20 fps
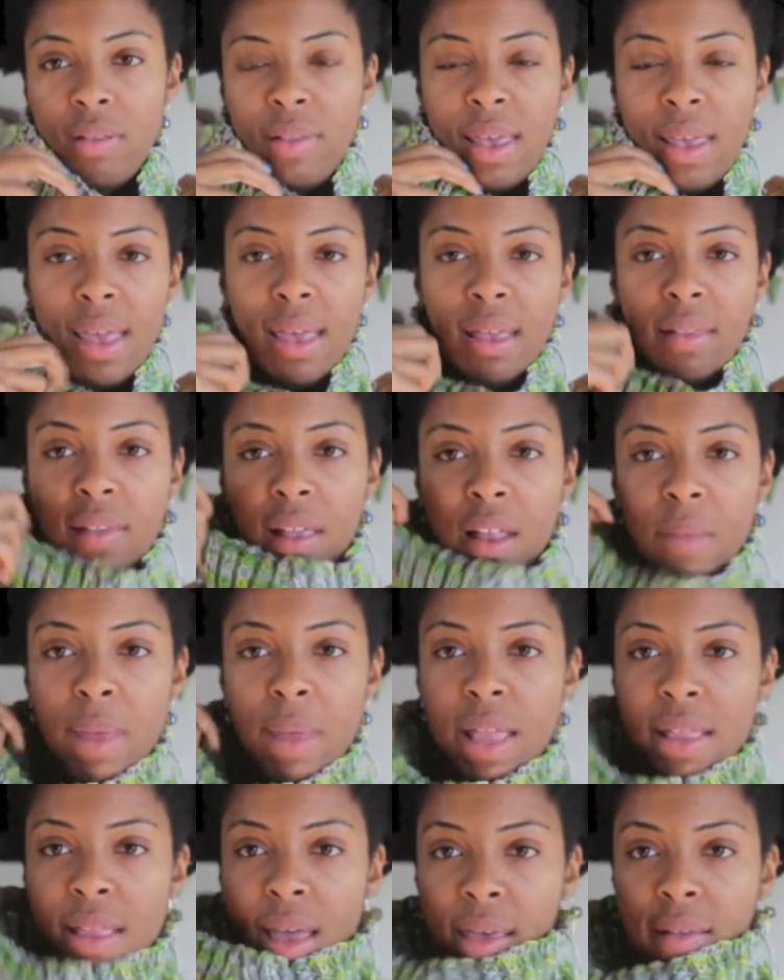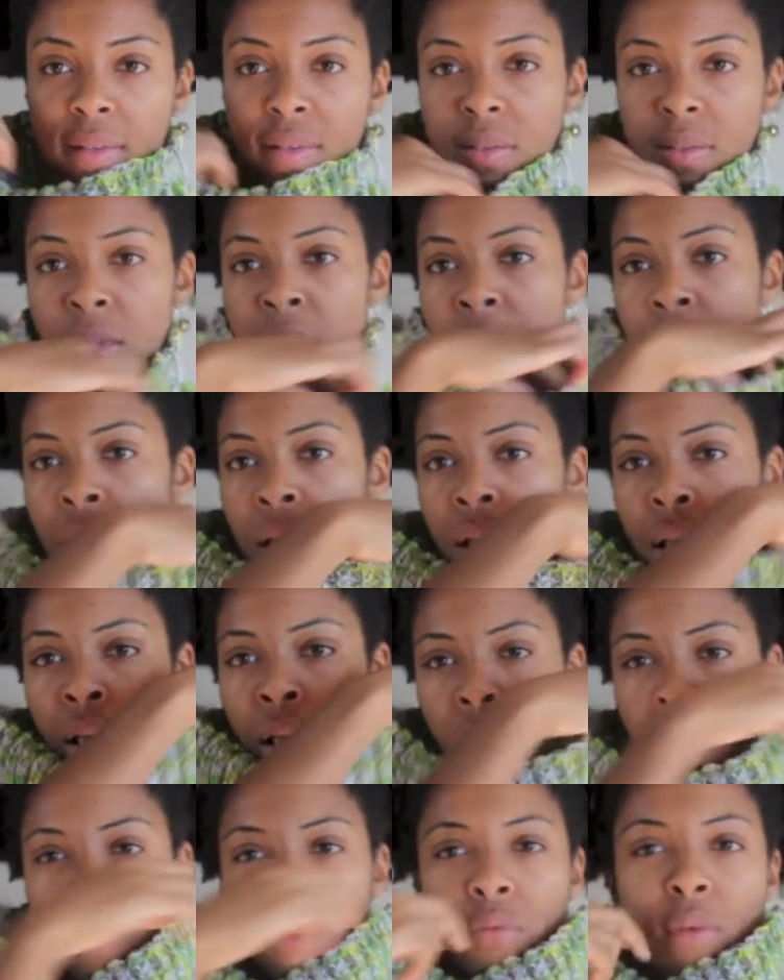see, it's going to be a nice,
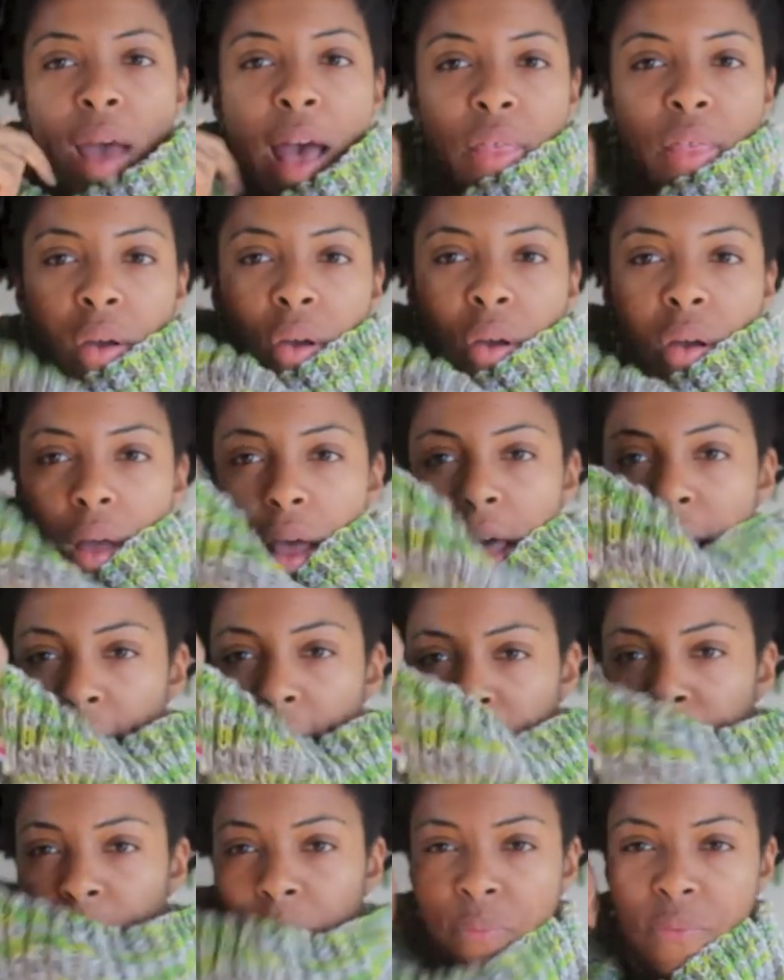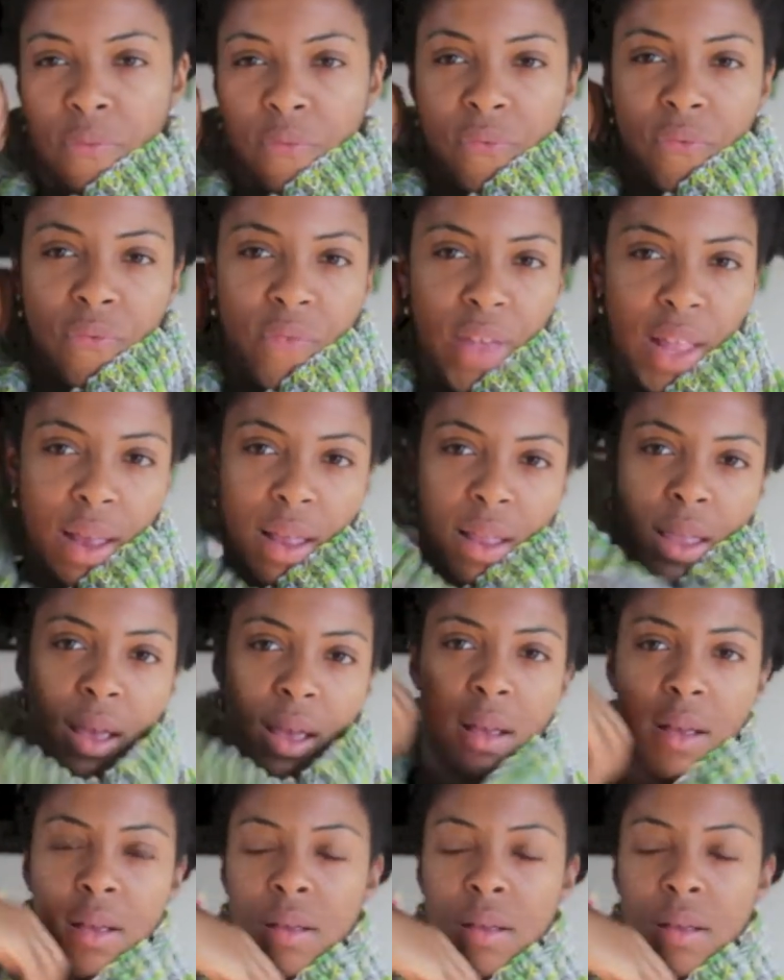rather fitted